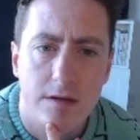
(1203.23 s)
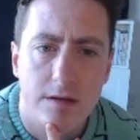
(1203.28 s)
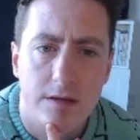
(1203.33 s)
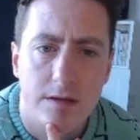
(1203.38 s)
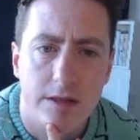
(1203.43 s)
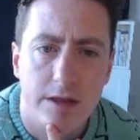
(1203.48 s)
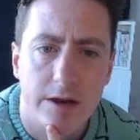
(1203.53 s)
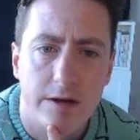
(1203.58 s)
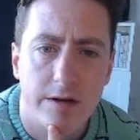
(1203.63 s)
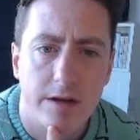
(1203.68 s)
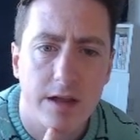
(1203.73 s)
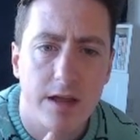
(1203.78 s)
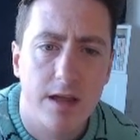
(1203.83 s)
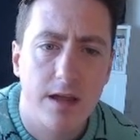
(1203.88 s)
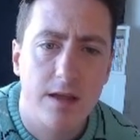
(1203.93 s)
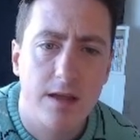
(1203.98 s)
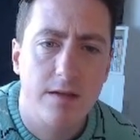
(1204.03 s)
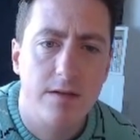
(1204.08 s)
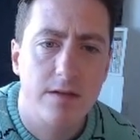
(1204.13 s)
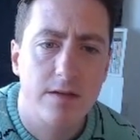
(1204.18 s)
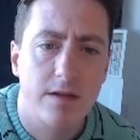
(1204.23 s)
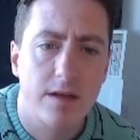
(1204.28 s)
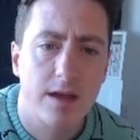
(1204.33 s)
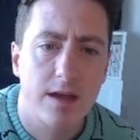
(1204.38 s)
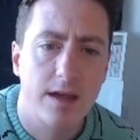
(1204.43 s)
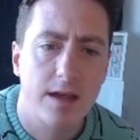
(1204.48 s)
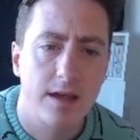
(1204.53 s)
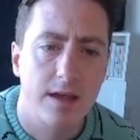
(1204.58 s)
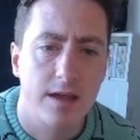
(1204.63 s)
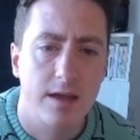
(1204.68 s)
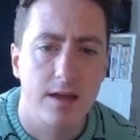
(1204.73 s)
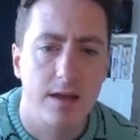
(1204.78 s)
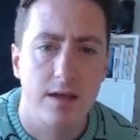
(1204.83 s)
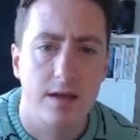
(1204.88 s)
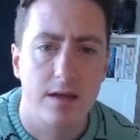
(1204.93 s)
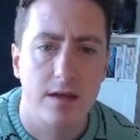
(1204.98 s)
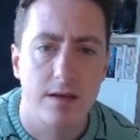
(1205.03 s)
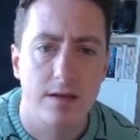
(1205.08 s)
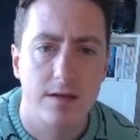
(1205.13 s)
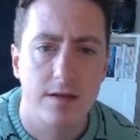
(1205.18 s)
There is a
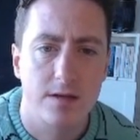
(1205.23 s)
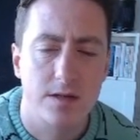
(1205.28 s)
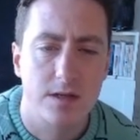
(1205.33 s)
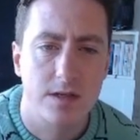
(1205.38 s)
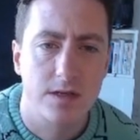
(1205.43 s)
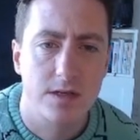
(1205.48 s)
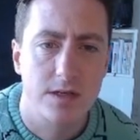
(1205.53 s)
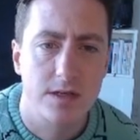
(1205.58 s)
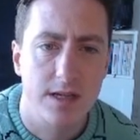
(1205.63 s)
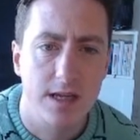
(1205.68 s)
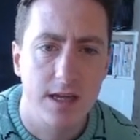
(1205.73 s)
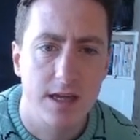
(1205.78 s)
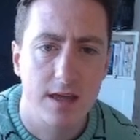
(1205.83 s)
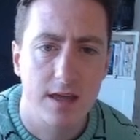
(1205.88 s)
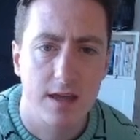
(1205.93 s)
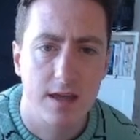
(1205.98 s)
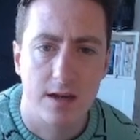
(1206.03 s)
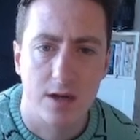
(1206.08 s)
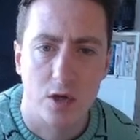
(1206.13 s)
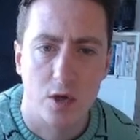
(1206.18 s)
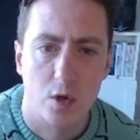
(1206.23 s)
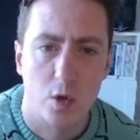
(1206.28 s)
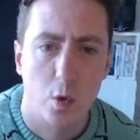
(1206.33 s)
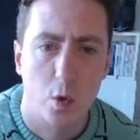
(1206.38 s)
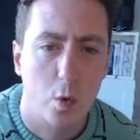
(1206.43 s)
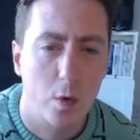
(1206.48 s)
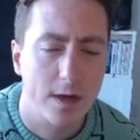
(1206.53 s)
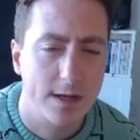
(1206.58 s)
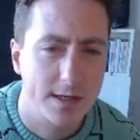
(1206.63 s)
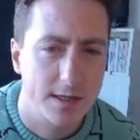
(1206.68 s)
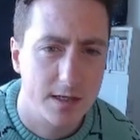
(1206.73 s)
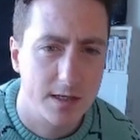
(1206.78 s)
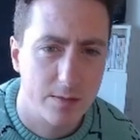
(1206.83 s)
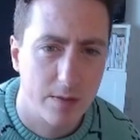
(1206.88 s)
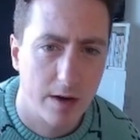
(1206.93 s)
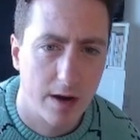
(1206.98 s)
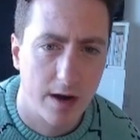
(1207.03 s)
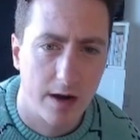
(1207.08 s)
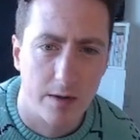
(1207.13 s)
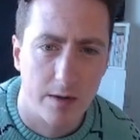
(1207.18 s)
sick and twisted
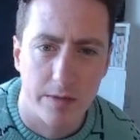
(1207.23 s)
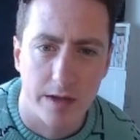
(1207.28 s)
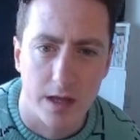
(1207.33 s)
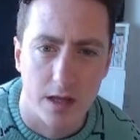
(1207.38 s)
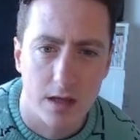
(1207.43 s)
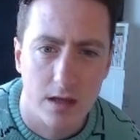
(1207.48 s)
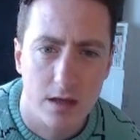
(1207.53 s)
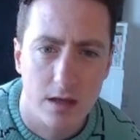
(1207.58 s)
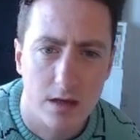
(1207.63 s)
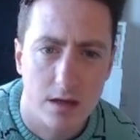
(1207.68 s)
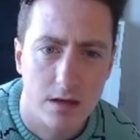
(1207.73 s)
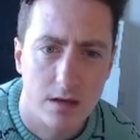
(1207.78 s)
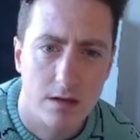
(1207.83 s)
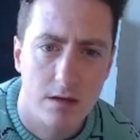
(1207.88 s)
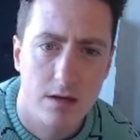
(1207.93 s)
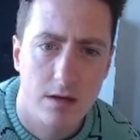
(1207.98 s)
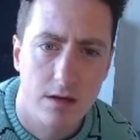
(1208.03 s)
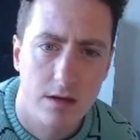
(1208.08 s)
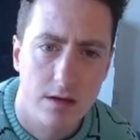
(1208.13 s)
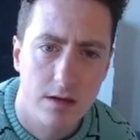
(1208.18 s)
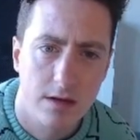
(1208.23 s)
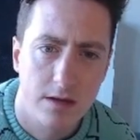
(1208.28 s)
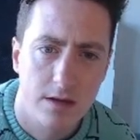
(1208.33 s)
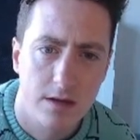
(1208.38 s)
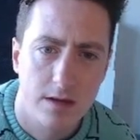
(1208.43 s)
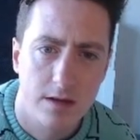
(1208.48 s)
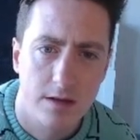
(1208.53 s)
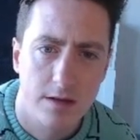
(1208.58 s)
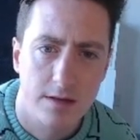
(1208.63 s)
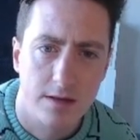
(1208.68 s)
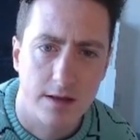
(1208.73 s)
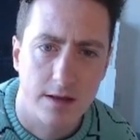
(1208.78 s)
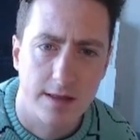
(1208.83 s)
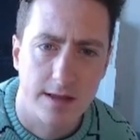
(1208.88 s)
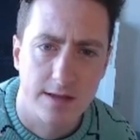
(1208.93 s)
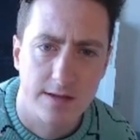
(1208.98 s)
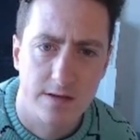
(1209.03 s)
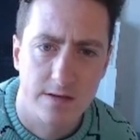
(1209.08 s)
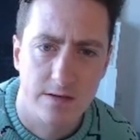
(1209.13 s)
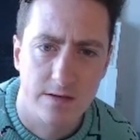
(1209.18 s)
part of me that
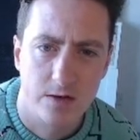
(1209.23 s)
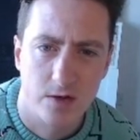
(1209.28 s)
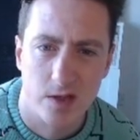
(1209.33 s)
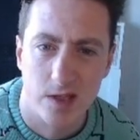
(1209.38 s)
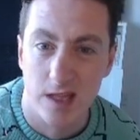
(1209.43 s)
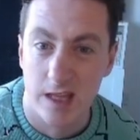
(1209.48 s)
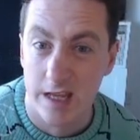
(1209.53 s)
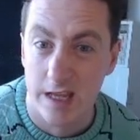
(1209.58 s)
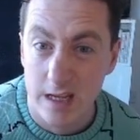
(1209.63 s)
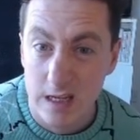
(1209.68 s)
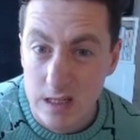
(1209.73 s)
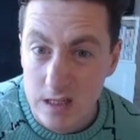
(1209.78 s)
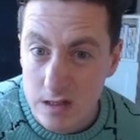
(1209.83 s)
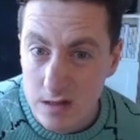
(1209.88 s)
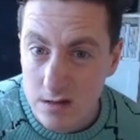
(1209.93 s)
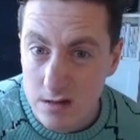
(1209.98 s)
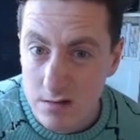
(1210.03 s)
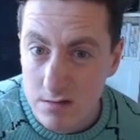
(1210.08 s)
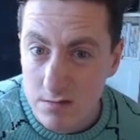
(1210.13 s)
thinks it's just this.